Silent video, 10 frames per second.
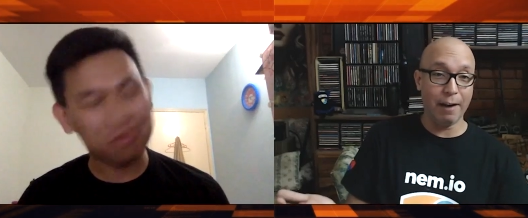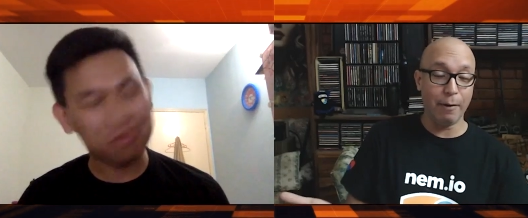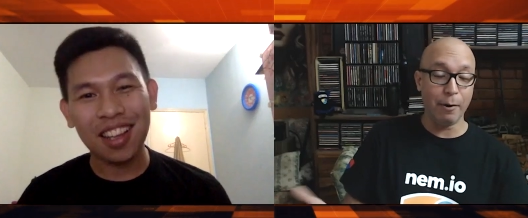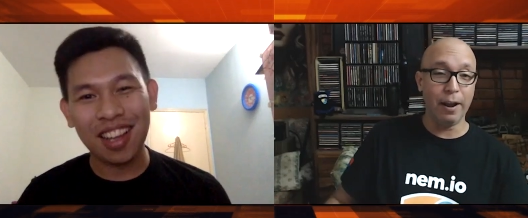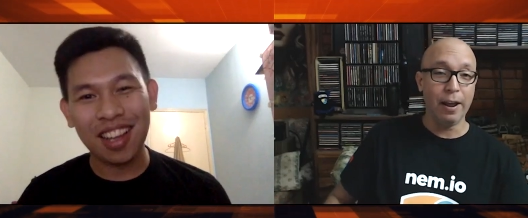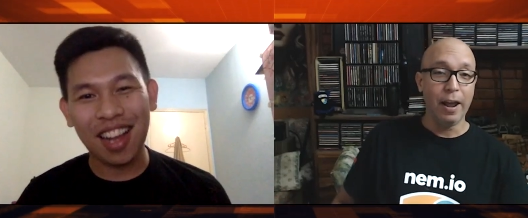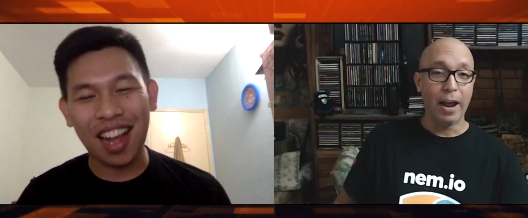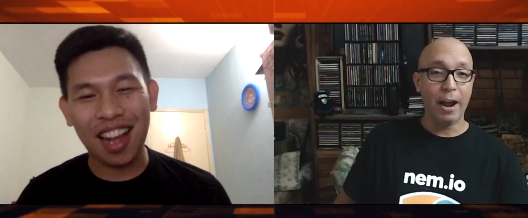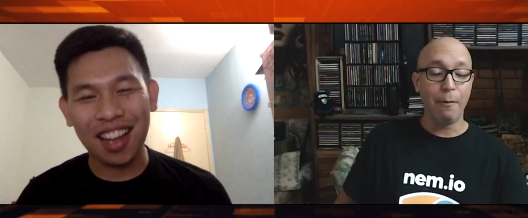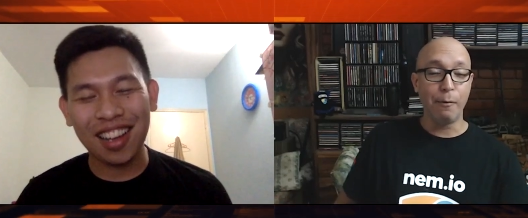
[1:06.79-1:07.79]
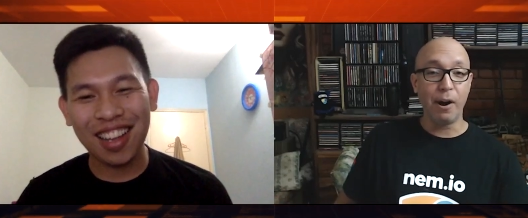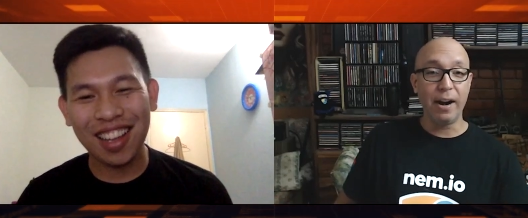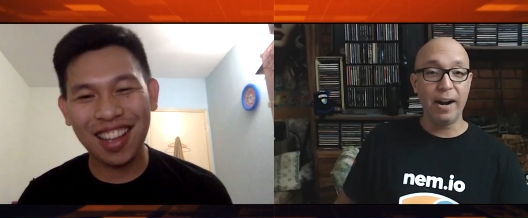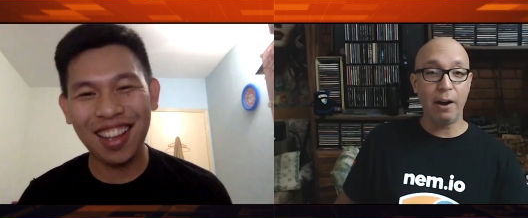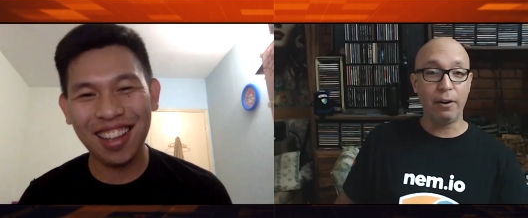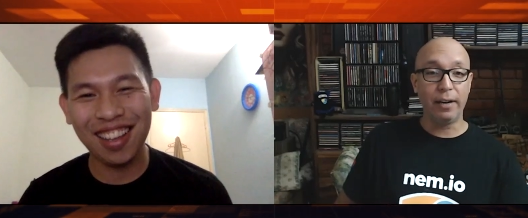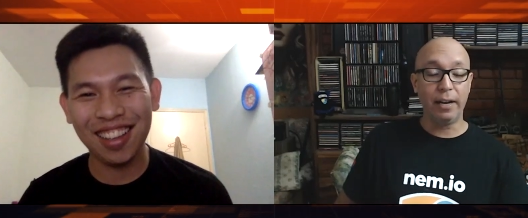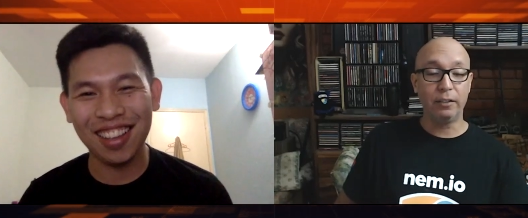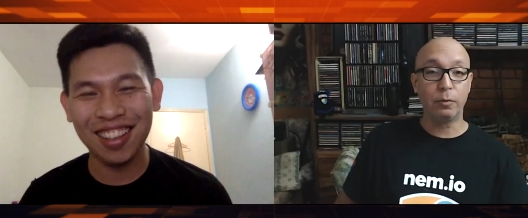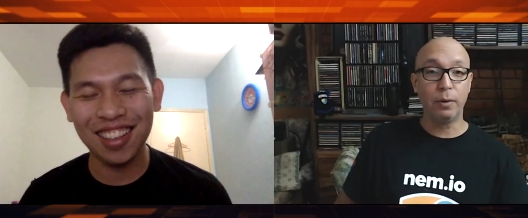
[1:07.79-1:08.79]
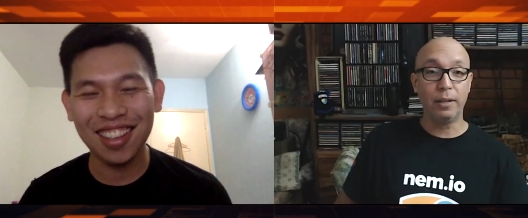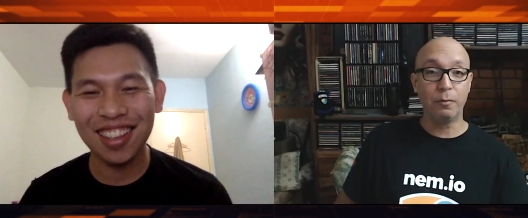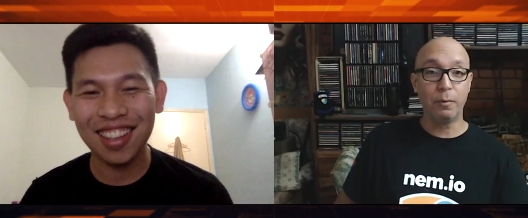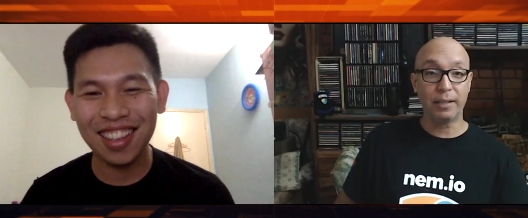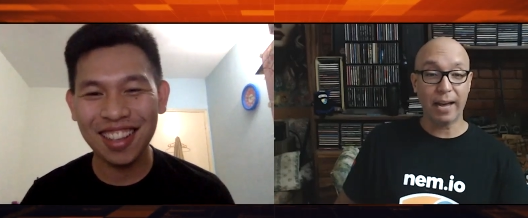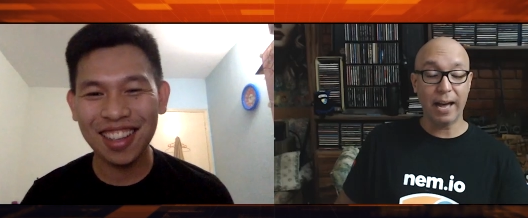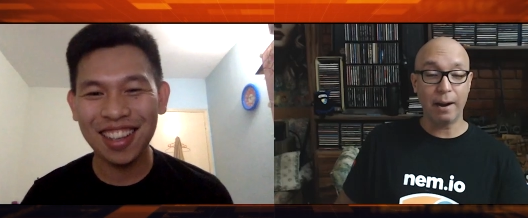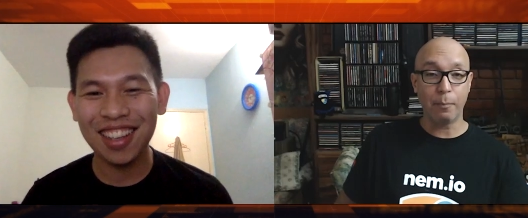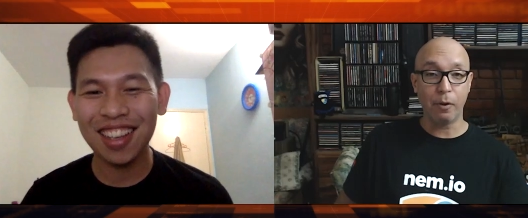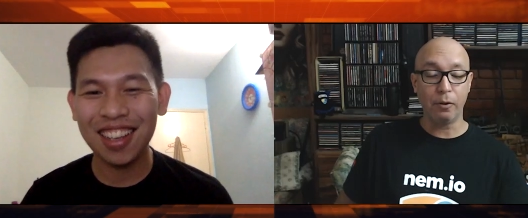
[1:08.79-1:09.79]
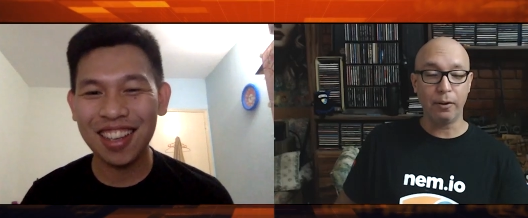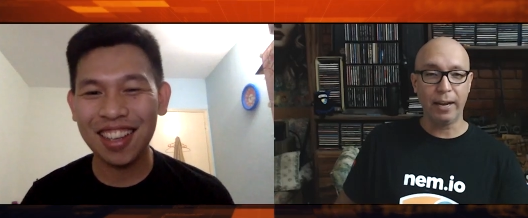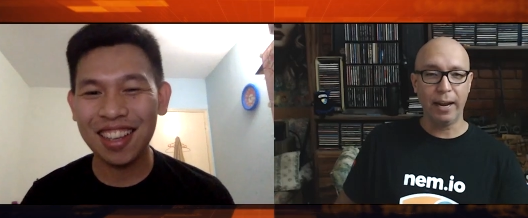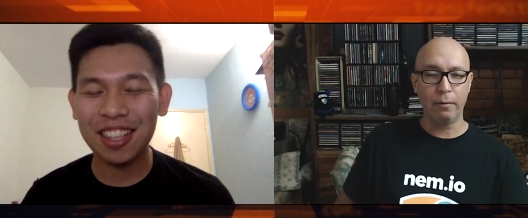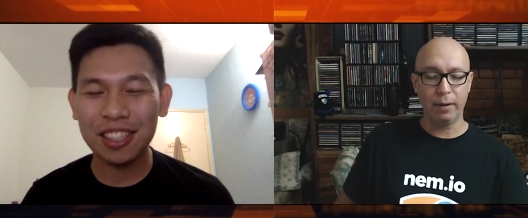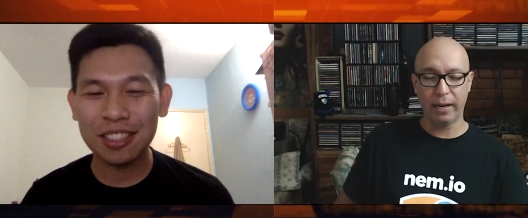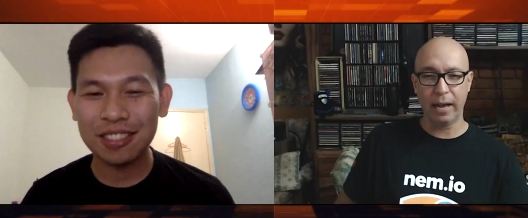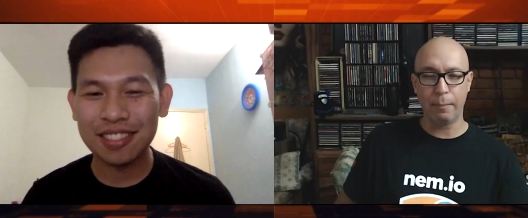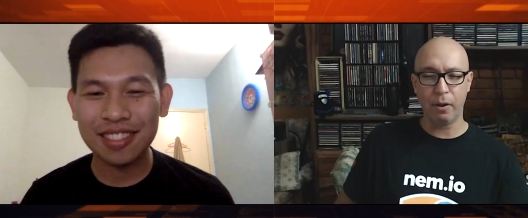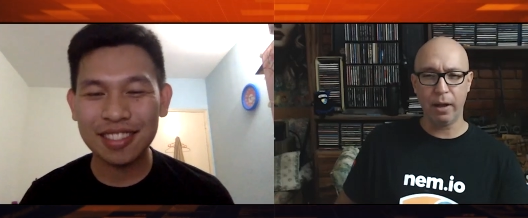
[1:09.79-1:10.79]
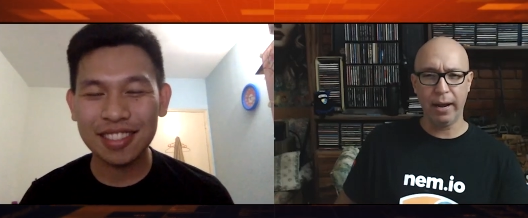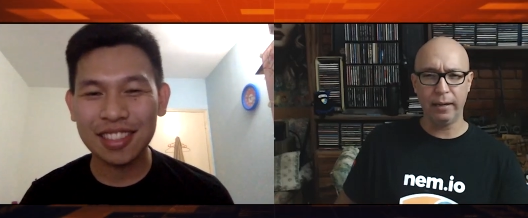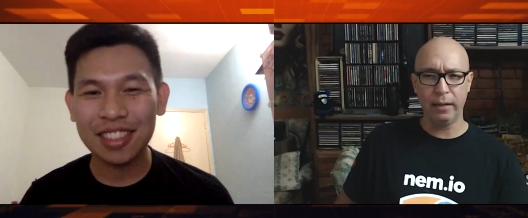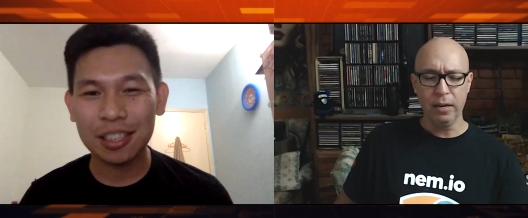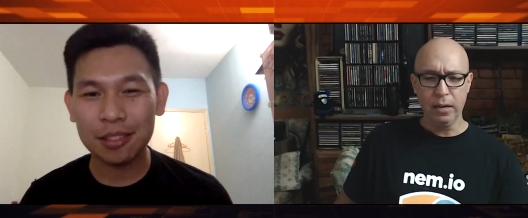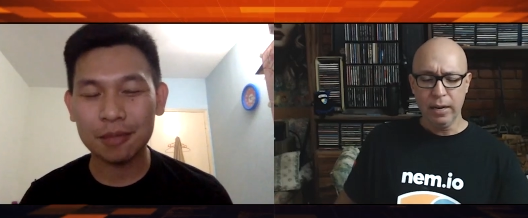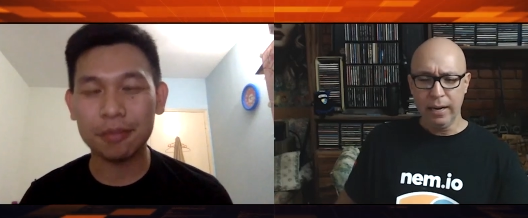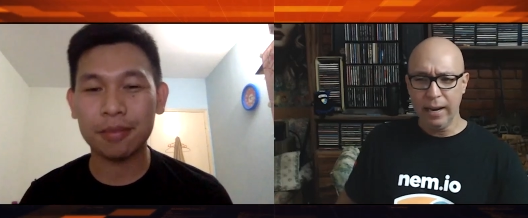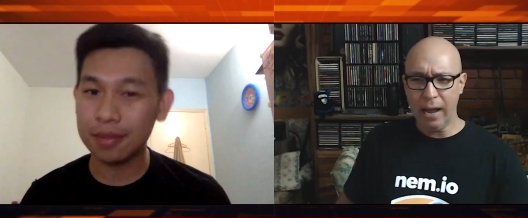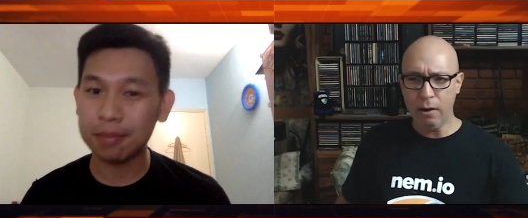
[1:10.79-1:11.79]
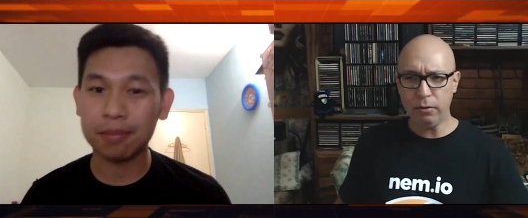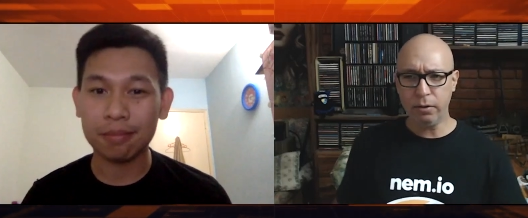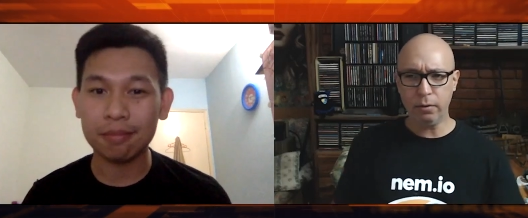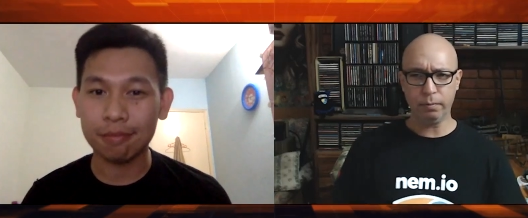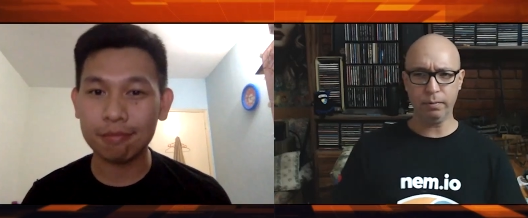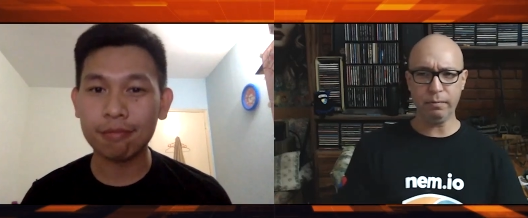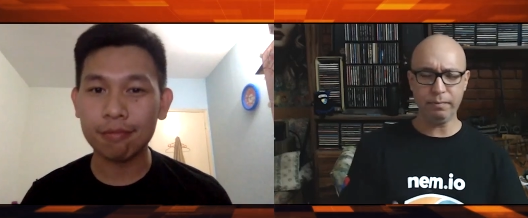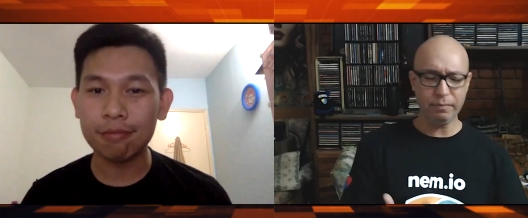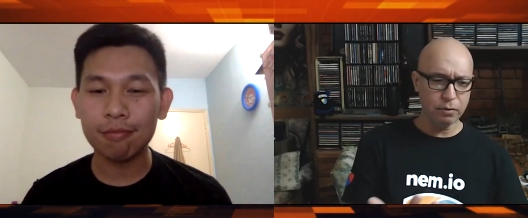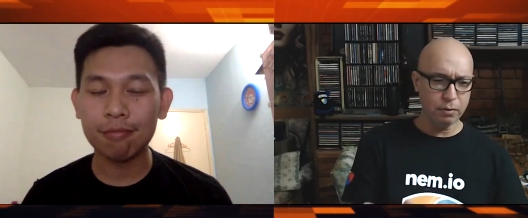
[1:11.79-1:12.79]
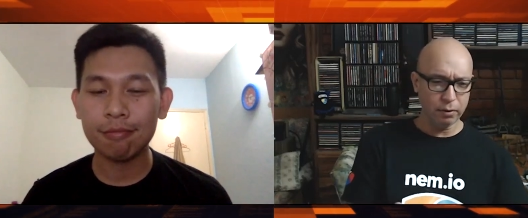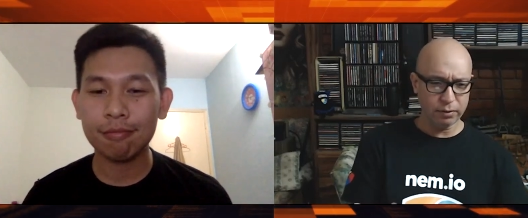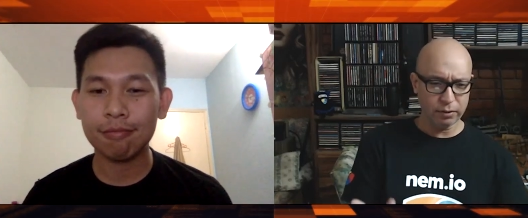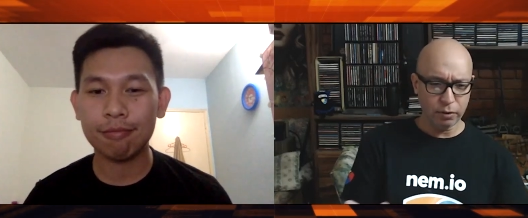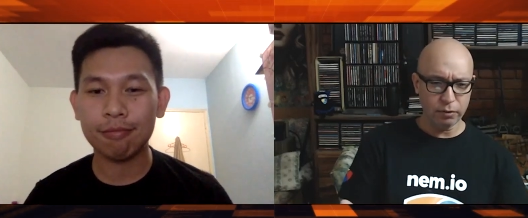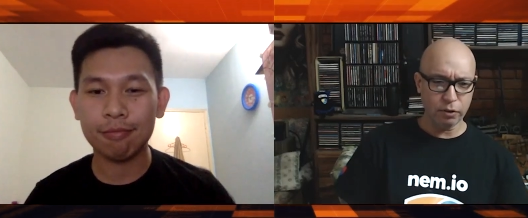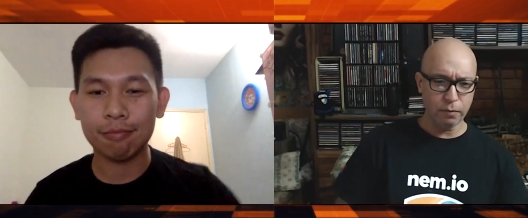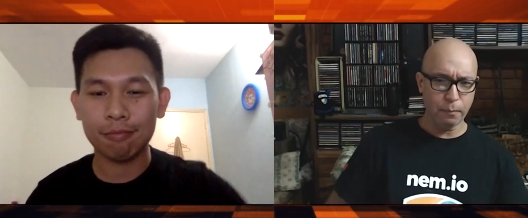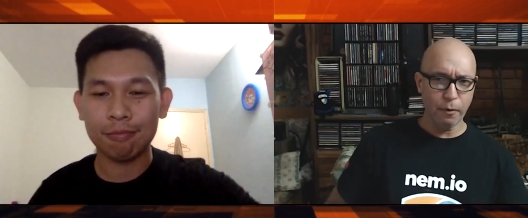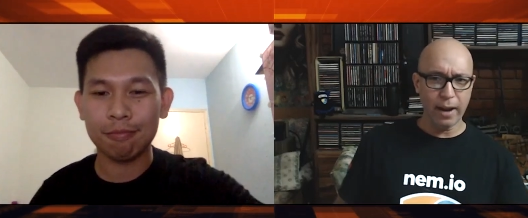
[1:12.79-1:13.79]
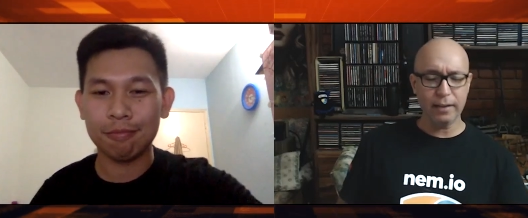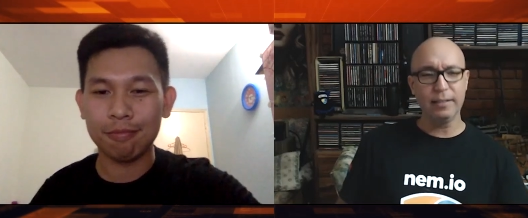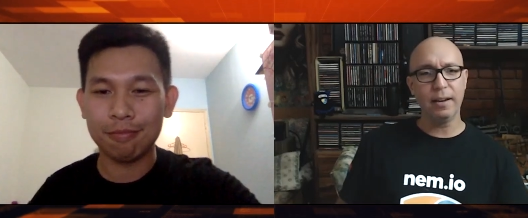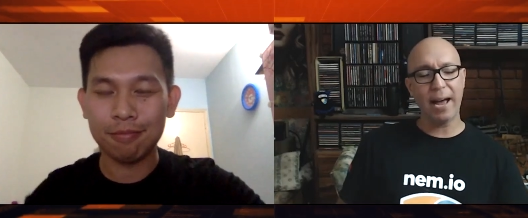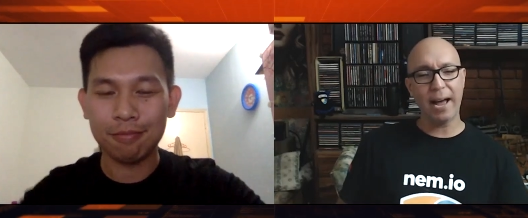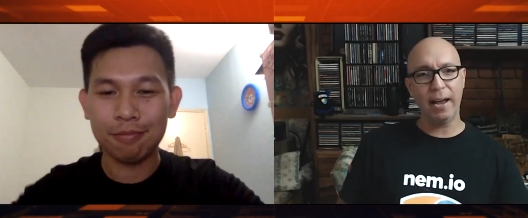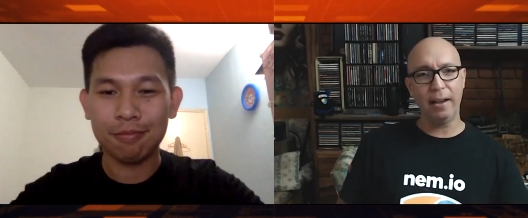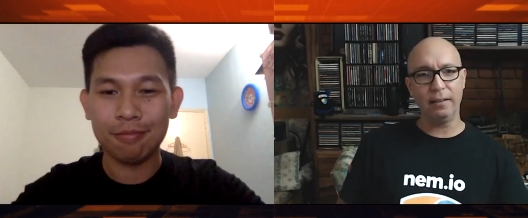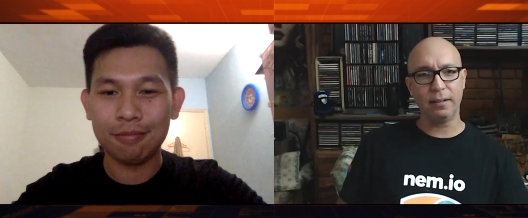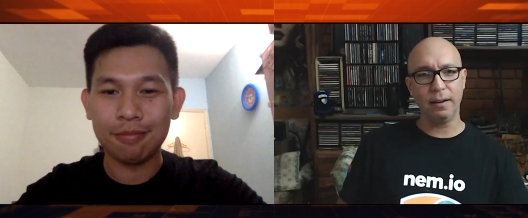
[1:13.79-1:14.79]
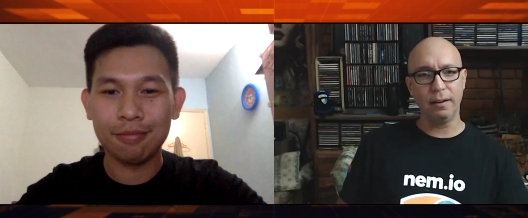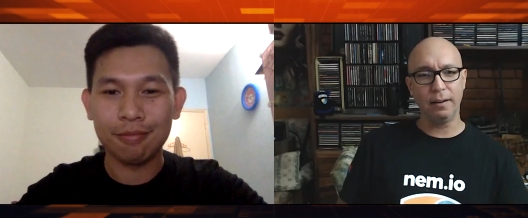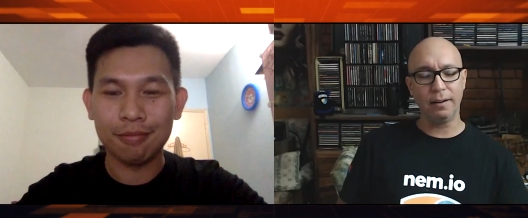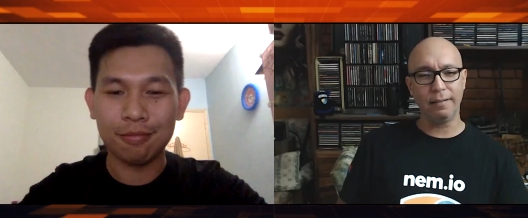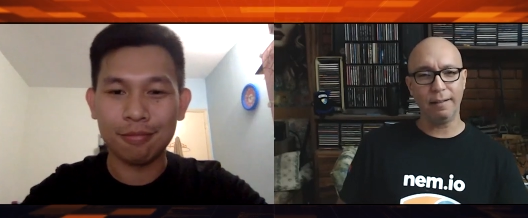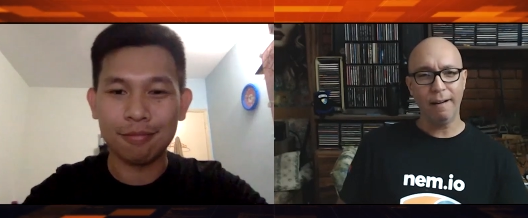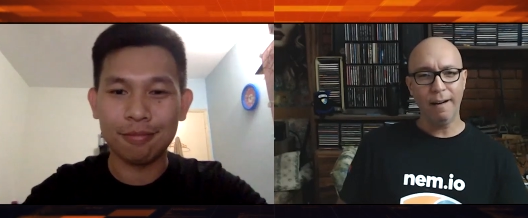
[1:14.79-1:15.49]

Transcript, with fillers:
Speaker 1: every everyone nowadays with with catapult, okay, with catapult head. Now to well, just to to break the ice. Uh,